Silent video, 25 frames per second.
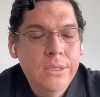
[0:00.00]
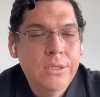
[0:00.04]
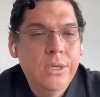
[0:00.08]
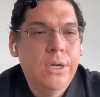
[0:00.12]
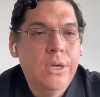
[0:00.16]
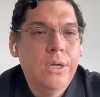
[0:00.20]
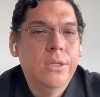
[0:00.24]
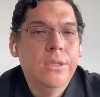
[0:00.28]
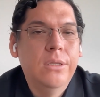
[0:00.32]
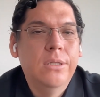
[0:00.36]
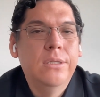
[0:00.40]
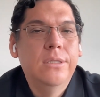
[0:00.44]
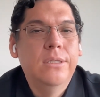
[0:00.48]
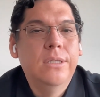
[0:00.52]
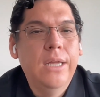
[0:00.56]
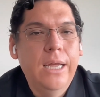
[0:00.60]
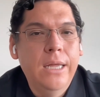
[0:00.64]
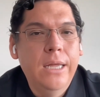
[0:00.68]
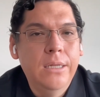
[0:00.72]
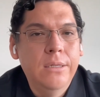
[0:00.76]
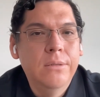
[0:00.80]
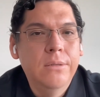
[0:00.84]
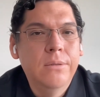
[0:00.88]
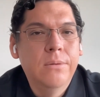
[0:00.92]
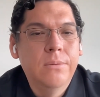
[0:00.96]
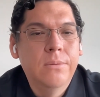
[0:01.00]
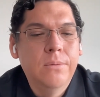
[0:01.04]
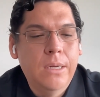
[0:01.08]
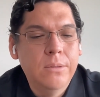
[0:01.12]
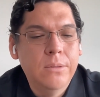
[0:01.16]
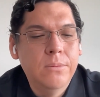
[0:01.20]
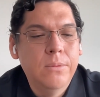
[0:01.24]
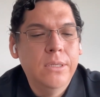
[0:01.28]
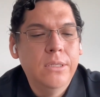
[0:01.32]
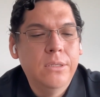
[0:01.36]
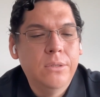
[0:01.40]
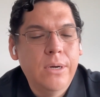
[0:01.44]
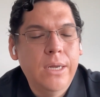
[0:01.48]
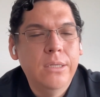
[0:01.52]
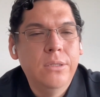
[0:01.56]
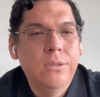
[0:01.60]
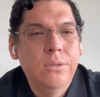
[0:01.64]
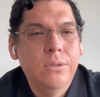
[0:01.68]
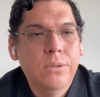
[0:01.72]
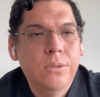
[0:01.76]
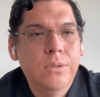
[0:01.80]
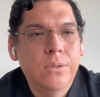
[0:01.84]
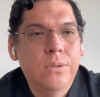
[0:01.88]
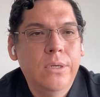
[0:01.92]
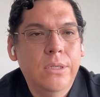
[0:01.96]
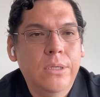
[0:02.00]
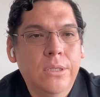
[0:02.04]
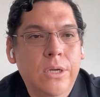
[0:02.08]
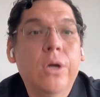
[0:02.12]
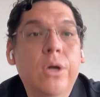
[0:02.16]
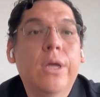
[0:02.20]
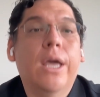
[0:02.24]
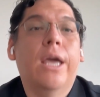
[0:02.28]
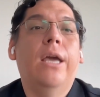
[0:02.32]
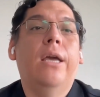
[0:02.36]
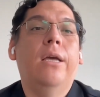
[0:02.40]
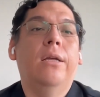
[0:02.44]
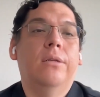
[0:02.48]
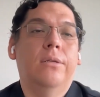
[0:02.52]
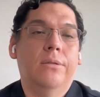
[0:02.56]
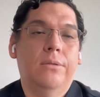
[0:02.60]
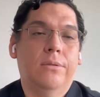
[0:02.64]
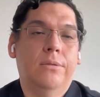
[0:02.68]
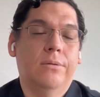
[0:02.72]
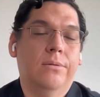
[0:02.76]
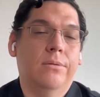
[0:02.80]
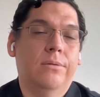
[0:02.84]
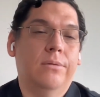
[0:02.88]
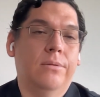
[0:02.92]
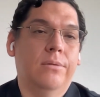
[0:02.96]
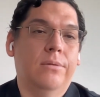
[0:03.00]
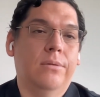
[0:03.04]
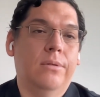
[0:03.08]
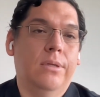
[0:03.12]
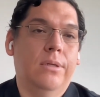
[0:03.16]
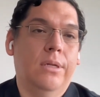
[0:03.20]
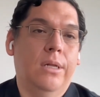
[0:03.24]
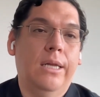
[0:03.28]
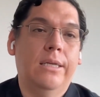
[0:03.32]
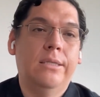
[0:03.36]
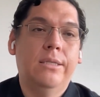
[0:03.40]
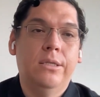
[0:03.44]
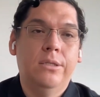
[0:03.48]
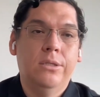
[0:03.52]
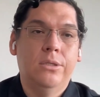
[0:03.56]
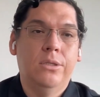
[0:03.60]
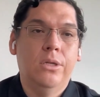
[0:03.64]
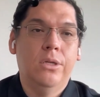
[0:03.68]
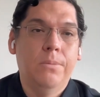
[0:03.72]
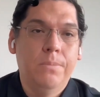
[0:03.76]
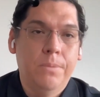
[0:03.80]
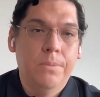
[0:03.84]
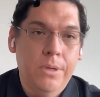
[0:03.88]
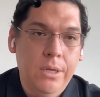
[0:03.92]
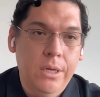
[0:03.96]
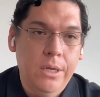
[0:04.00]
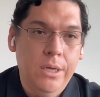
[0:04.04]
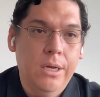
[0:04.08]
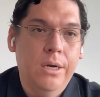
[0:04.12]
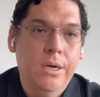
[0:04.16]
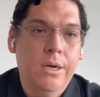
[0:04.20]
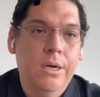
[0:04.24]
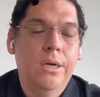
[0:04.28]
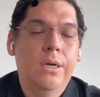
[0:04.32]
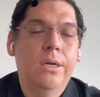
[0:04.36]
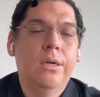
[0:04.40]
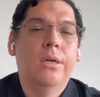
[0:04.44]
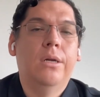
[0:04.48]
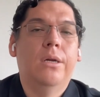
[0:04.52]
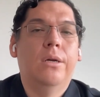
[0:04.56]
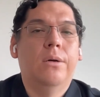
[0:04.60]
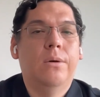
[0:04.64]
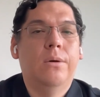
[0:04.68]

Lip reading: So then what we try to do is, okay, let's stop here.